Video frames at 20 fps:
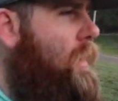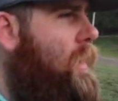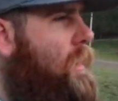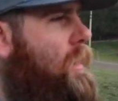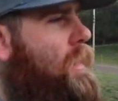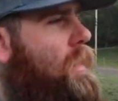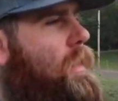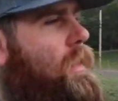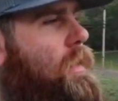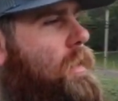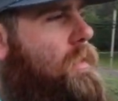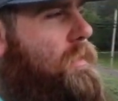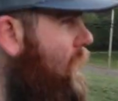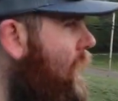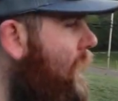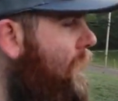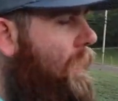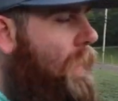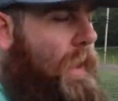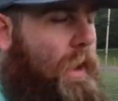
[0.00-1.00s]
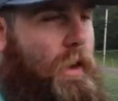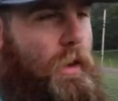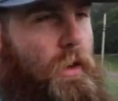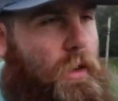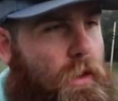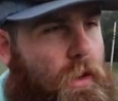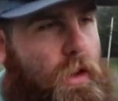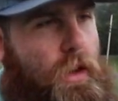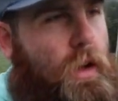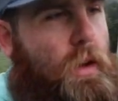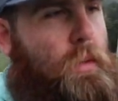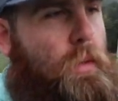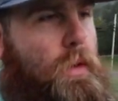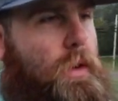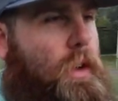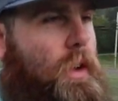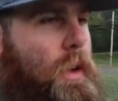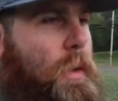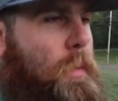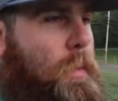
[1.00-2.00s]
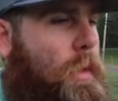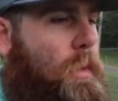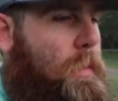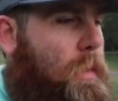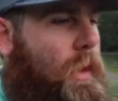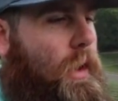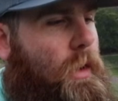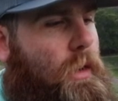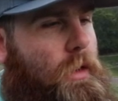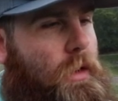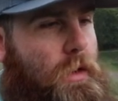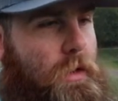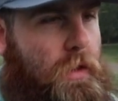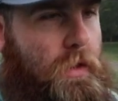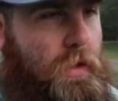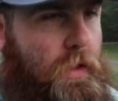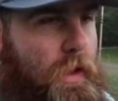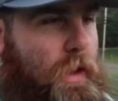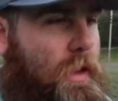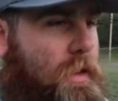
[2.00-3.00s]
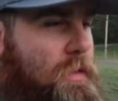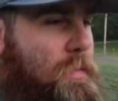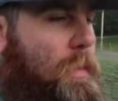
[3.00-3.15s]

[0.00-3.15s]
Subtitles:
It is not that early. I wanted to get up a little bit earlier than this,